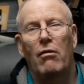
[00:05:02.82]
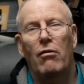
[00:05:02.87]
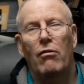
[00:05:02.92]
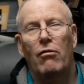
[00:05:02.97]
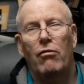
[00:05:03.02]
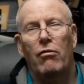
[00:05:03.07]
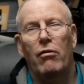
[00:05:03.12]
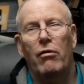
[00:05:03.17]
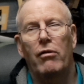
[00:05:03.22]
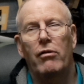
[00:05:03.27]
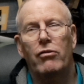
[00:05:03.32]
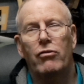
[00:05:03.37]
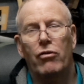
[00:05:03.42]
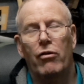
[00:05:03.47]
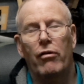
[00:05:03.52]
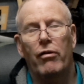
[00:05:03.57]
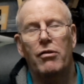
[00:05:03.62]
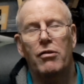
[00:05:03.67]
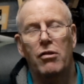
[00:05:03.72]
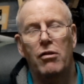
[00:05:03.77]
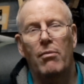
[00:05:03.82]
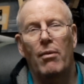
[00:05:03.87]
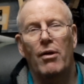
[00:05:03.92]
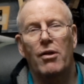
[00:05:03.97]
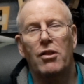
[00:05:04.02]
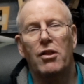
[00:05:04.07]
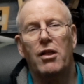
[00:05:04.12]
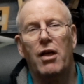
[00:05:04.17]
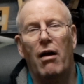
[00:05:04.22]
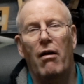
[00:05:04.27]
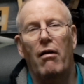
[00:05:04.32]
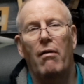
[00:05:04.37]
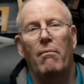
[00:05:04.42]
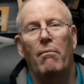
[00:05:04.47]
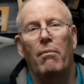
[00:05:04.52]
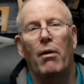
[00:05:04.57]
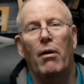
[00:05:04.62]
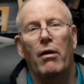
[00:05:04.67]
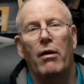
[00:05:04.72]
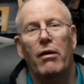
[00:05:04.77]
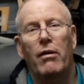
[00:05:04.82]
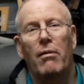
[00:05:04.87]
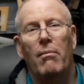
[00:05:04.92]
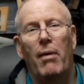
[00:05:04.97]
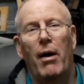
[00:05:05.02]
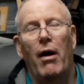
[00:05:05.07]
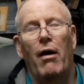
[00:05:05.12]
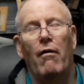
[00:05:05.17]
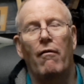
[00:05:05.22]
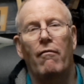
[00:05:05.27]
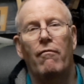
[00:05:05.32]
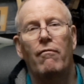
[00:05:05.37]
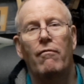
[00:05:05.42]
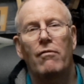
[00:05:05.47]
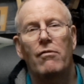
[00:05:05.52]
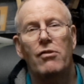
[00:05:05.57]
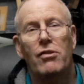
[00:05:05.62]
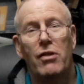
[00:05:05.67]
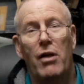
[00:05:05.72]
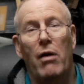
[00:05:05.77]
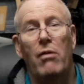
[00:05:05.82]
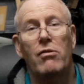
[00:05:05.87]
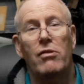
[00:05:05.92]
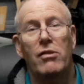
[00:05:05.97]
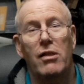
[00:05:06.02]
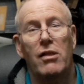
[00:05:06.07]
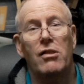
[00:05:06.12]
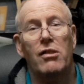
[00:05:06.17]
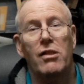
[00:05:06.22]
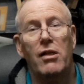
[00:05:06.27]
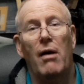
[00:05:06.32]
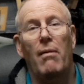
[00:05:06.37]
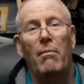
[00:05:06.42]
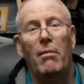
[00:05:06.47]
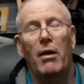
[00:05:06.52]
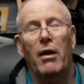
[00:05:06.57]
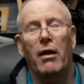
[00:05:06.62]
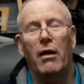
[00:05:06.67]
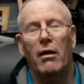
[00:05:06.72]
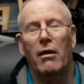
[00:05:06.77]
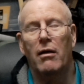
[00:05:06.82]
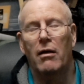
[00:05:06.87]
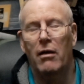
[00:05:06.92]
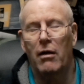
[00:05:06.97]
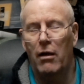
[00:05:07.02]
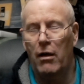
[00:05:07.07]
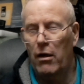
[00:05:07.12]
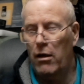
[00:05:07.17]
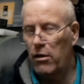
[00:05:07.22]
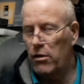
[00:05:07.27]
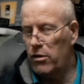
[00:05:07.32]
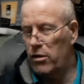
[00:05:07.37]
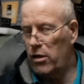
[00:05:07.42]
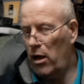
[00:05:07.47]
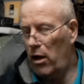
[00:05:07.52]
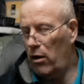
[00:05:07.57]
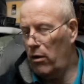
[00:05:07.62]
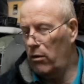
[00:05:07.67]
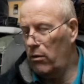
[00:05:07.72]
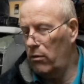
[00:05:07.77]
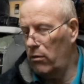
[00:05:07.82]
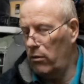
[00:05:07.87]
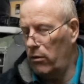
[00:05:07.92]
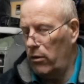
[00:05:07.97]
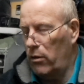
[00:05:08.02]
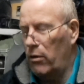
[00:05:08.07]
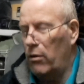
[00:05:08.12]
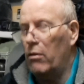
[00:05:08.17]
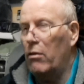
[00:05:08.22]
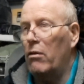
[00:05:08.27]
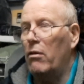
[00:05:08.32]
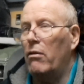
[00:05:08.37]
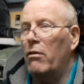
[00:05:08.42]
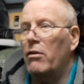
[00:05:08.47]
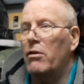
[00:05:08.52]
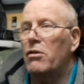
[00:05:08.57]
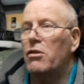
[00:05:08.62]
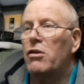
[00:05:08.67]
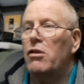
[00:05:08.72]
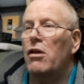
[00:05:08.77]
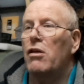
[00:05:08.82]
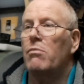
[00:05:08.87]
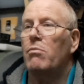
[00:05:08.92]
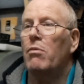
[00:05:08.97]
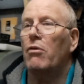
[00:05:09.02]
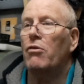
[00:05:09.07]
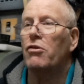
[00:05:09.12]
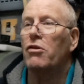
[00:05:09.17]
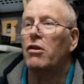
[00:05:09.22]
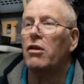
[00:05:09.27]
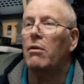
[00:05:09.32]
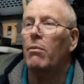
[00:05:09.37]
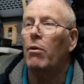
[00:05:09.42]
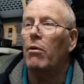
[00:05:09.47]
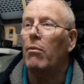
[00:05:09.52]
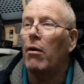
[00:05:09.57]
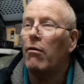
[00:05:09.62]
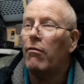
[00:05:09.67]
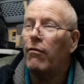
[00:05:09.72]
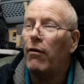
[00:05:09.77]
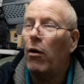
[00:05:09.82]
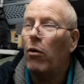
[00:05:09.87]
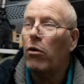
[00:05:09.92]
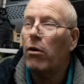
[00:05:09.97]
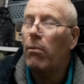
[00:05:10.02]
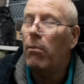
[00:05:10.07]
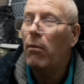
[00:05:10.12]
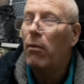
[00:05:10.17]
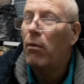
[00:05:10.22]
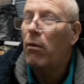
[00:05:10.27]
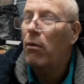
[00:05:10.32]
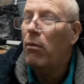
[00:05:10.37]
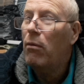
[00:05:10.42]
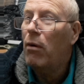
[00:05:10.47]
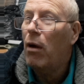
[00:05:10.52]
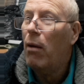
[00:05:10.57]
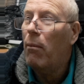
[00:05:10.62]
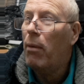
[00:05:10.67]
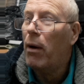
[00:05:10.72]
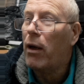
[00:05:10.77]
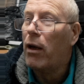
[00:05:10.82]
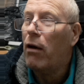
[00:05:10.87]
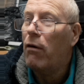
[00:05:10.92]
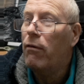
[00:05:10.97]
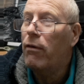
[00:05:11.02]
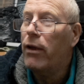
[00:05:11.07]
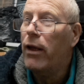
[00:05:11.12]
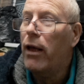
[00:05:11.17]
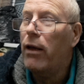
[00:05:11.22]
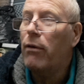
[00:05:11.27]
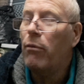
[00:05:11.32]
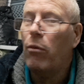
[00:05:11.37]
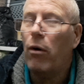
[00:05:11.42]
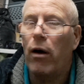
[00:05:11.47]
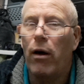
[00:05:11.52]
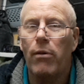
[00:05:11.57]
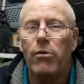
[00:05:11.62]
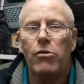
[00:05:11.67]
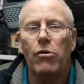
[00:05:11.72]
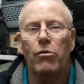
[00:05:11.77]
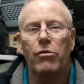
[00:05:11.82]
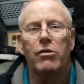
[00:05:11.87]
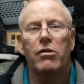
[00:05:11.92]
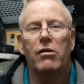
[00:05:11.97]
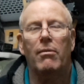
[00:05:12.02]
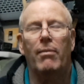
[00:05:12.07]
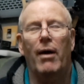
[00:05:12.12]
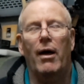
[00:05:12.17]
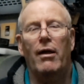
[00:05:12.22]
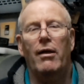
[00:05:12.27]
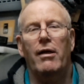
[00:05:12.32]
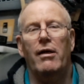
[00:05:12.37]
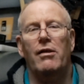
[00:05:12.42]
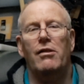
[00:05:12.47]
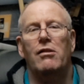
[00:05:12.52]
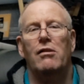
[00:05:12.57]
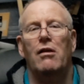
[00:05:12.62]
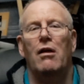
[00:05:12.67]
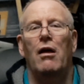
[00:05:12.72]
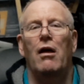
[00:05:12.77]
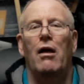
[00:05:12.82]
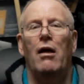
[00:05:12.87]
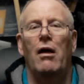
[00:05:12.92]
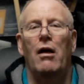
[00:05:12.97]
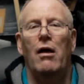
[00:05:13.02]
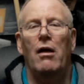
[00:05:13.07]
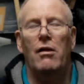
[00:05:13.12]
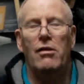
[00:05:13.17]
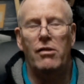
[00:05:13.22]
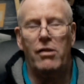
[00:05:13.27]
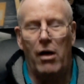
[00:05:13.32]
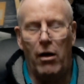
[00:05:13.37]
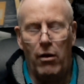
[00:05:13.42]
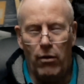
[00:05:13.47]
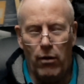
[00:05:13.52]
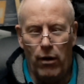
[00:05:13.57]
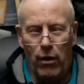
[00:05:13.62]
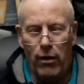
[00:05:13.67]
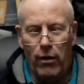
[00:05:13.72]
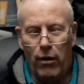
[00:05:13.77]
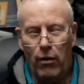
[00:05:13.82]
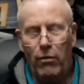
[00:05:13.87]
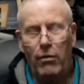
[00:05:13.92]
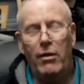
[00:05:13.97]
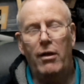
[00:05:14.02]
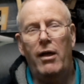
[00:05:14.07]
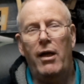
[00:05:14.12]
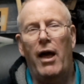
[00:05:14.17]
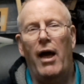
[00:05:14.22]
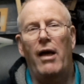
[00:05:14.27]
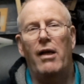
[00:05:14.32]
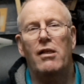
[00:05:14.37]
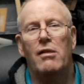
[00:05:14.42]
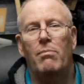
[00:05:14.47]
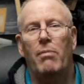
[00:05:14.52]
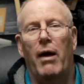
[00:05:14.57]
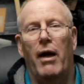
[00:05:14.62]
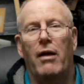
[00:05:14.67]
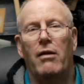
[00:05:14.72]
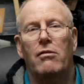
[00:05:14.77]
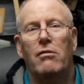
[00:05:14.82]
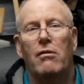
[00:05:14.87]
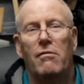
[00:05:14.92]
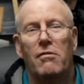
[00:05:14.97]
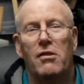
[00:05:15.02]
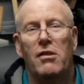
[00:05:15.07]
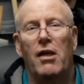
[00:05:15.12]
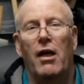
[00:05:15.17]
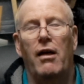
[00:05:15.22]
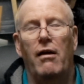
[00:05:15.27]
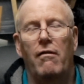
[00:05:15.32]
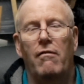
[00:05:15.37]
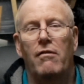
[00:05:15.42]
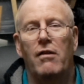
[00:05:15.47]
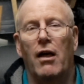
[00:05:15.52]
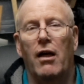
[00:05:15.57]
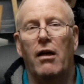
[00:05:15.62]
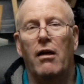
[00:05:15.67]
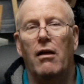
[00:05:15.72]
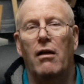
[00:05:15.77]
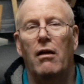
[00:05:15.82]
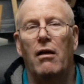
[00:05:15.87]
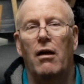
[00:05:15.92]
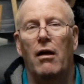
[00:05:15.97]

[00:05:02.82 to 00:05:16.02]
through drawing too much current by the amount of stones it's tumbling. So, excuse me, I'm just going to put my folder back over there while I talk to you about this. So, on the aspect of safety,